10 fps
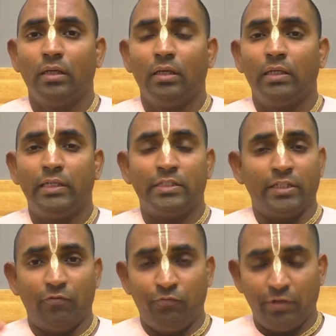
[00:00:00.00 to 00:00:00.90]
He is
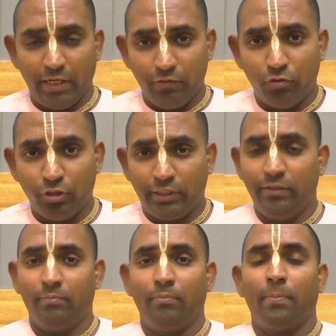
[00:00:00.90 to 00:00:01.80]
never a
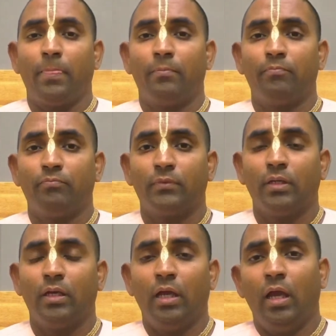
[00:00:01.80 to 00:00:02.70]
devotee.
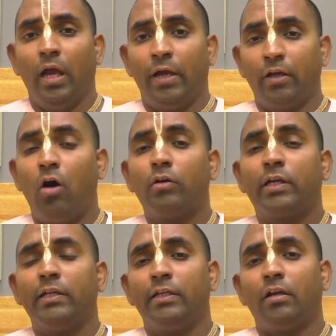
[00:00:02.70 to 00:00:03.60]
And how
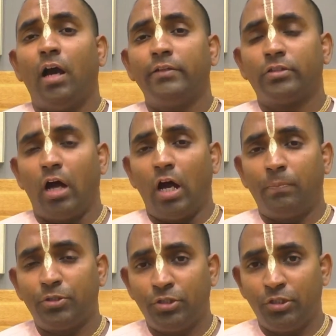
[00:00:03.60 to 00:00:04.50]
can he got this
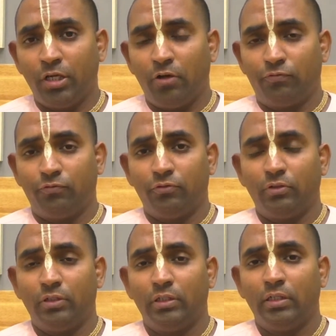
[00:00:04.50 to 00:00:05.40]
opportunity of
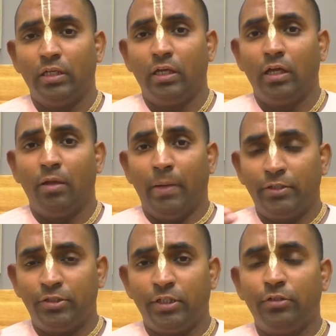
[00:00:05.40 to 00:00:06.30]

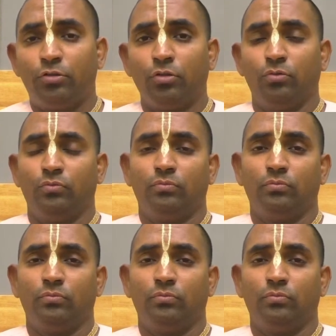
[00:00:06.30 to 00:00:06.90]
merging into